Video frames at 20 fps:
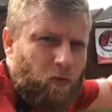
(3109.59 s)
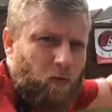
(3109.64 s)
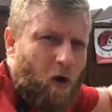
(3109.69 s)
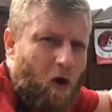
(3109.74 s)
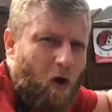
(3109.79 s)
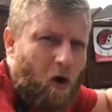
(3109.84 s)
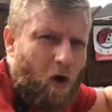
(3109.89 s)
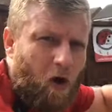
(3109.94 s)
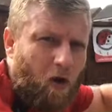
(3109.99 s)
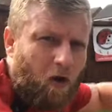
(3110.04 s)

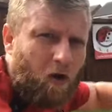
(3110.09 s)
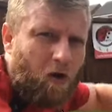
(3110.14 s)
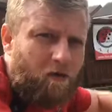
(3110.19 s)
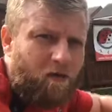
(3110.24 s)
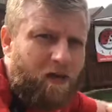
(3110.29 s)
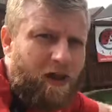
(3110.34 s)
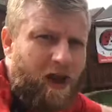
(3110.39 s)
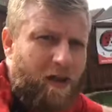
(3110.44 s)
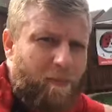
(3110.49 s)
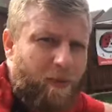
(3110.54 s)
All
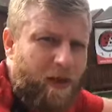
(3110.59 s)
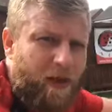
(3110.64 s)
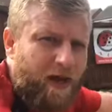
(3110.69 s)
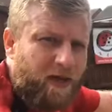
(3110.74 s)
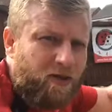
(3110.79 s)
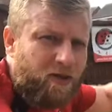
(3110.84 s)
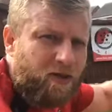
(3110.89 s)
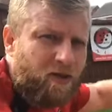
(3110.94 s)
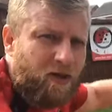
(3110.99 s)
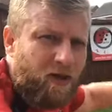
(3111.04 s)
over that
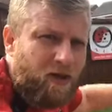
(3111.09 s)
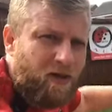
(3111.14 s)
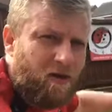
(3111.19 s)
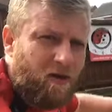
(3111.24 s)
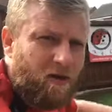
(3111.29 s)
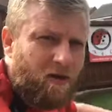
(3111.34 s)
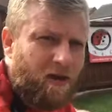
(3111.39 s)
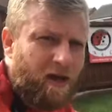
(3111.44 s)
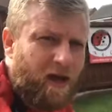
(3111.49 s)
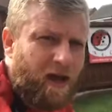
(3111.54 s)
pitch.
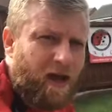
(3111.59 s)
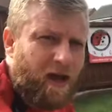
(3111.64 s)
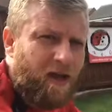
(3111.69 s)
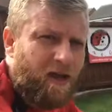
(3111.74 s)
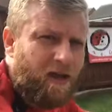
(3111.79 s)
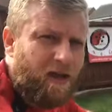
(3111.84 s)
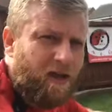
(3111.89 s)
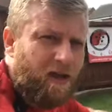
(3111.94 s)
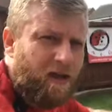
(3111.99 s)
Okay.